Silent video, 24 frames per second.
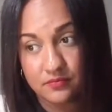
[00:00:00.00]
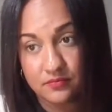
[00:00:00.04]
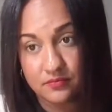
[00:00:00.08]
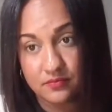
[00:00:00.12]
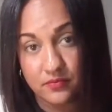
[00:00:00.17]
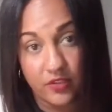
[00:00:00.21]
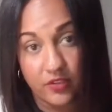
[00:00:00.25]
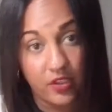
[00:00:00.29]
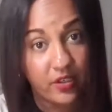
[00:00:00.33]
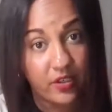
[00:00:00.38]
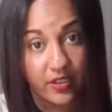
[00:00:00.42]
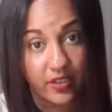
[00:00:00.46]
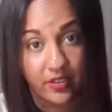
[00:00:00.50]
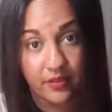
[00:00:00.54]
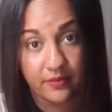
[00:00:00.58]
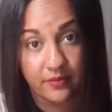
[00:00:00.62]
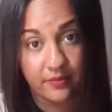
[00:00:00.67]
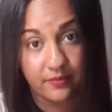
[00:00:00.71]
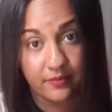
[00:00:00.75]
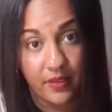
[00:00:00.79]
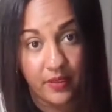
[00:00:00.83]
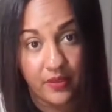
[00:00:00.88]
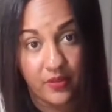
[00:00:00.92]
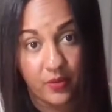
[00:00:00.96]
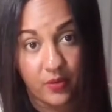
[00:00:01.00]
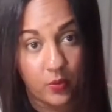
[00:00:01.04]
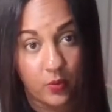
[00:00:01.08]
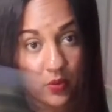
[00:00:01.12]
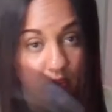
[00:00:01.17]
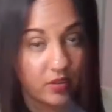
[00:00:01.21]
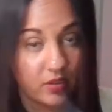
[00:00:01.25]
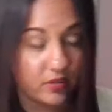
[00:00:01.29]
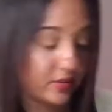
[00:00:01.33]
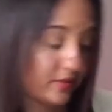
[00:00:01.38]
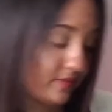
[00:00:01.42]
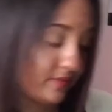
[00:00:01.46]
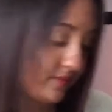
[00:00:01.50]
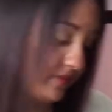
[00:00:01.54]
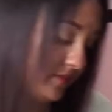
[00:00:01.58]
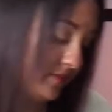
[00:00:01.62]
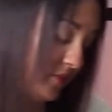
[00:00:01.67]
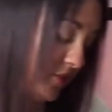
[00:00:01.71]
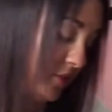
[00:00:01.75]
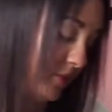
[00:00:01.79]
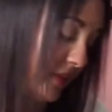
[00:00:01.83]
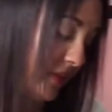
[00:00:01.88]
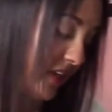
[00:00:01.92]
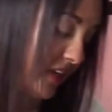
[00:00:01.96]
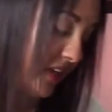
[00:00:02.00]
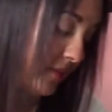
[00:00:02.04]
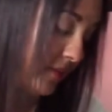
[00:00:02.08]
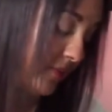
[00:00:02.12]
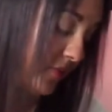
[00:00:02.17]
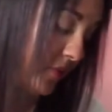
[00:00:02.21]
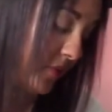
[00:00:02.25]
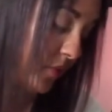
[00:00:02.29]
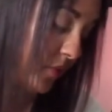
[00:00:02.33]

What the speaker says: You're here in the world. You make up the